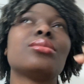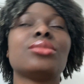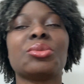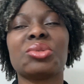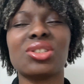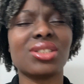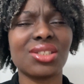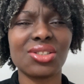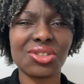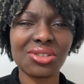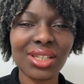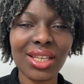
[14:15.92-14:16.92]
just because it's a
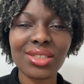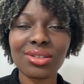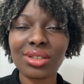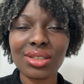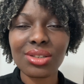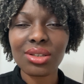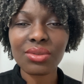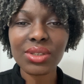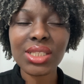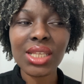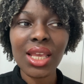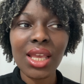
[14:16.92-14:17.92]
Sunday
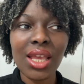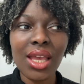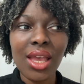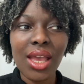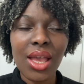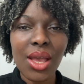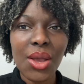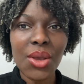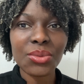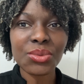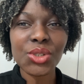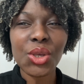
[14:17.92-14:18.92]
service,
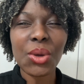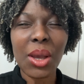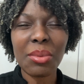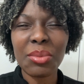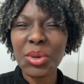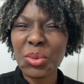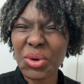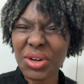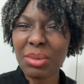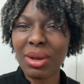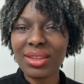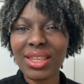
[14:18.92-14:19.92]
so I'm a bit
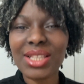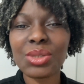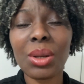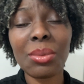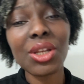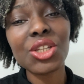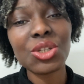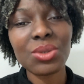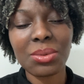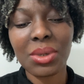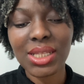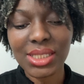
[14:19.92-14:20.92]
worried about that. So what I'm going to do is
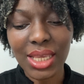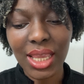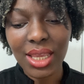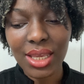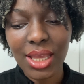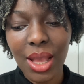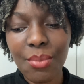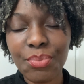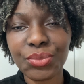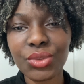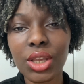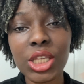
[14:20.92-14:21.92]
I'm going to take
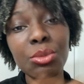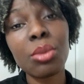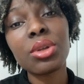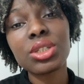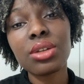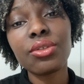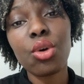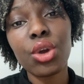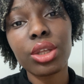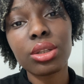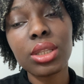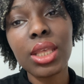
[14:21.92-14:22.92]
a small bottle of
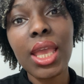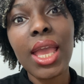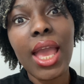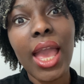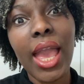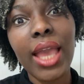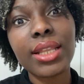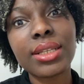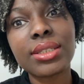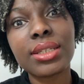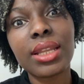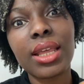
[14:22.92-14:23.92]
oil and